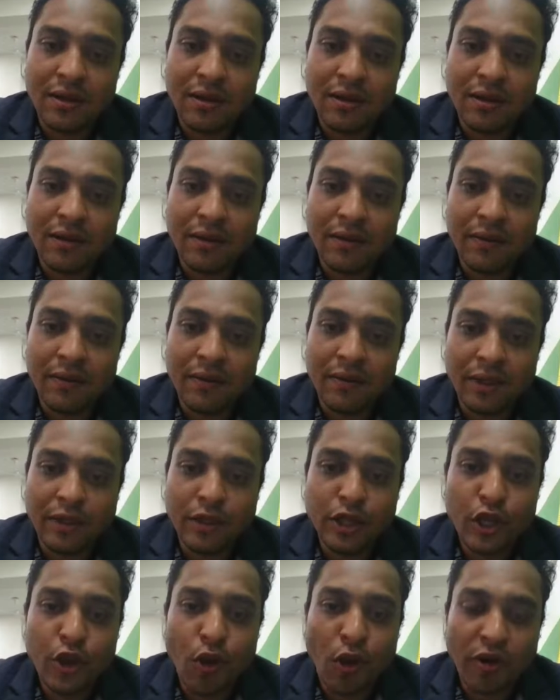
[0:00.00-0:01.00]
uh,
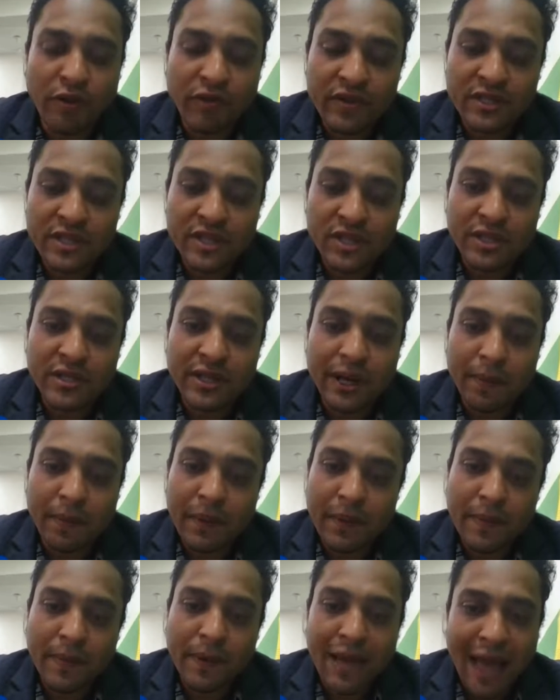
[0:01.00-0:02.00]
in the conversation that
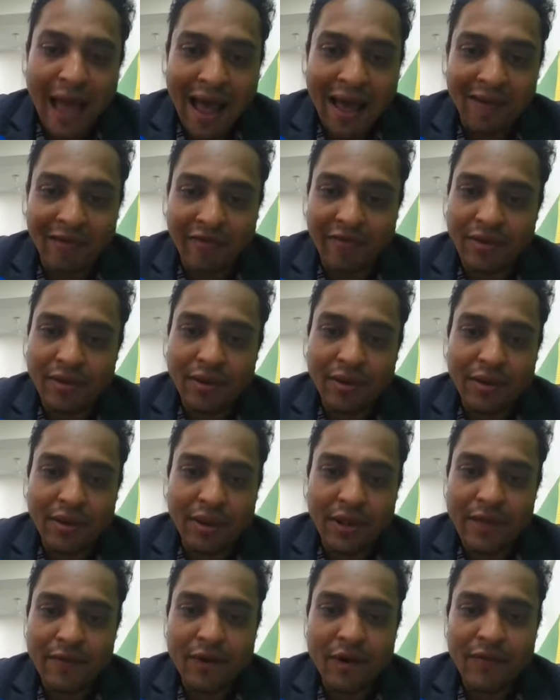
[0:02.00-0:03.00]
people have
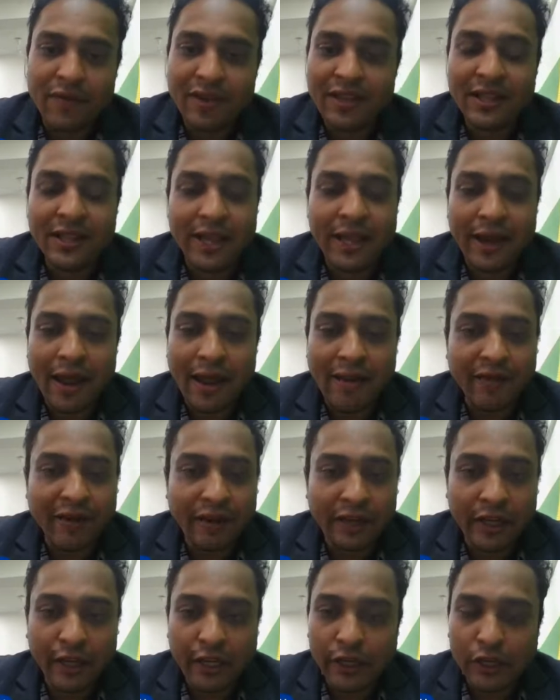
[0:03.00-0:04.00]
even while they are
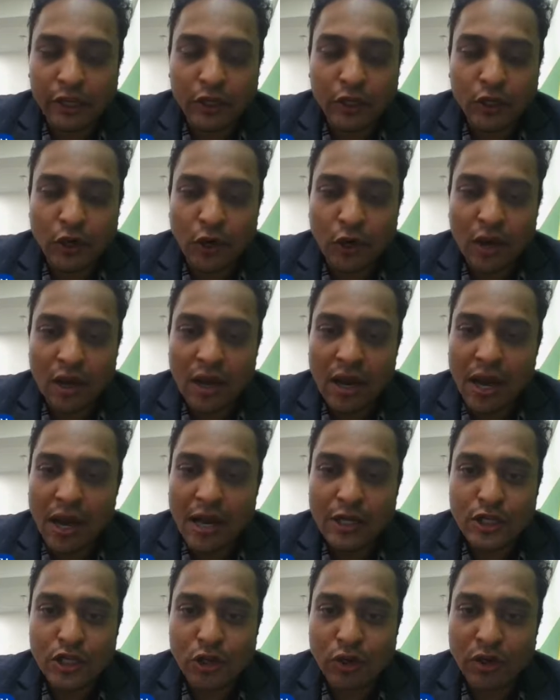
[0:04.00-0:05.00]
having dinner or
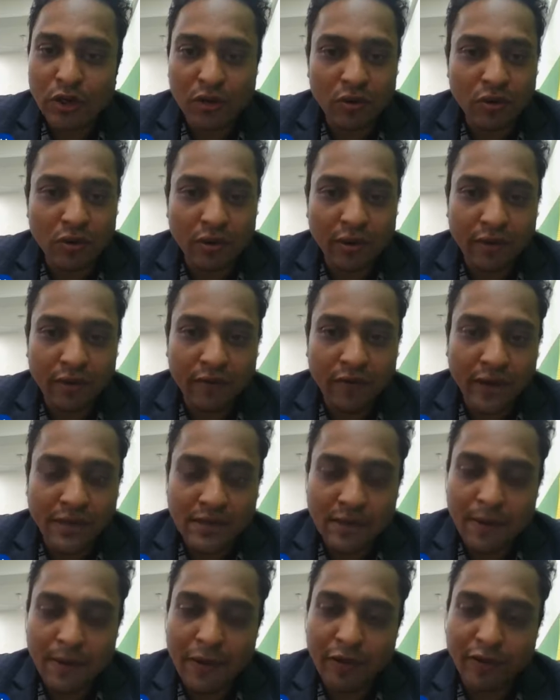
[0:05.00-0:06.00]
lunch or you know even
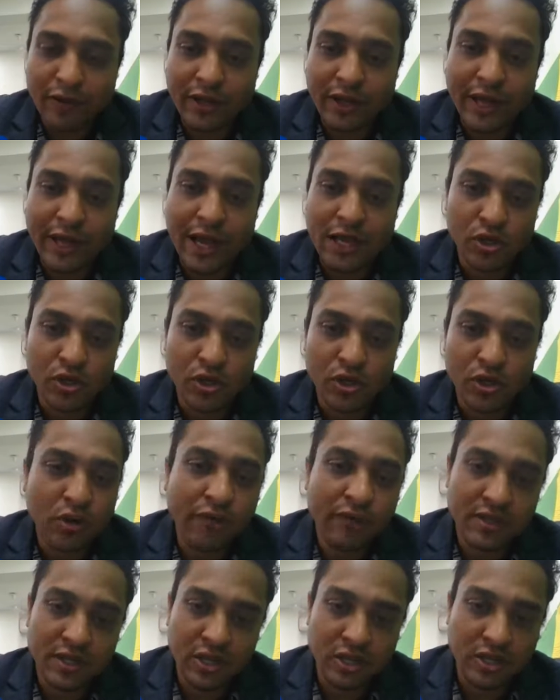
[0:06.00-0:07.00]
as a part of their casual
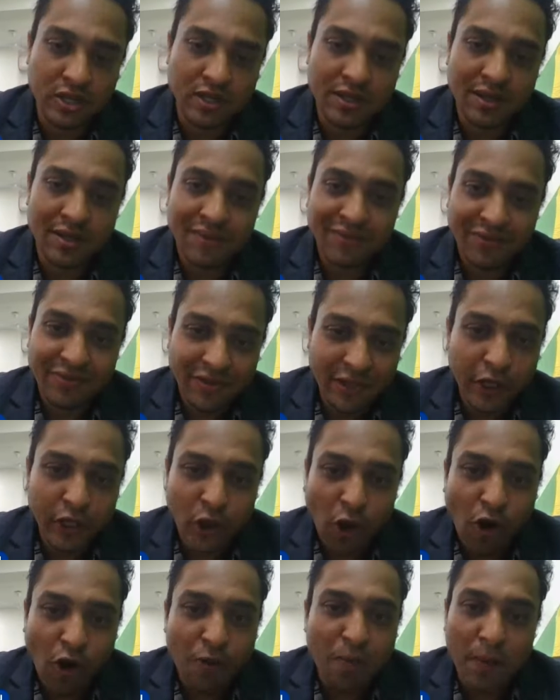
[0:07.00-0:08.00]
conversations they
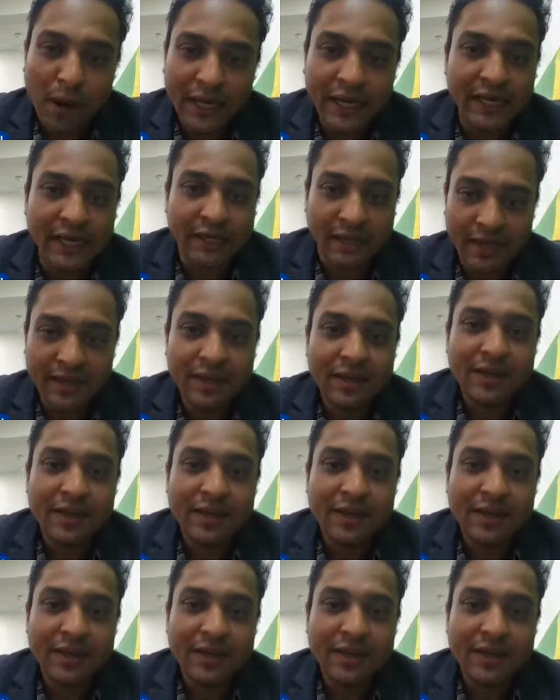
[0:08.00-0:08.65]
talk money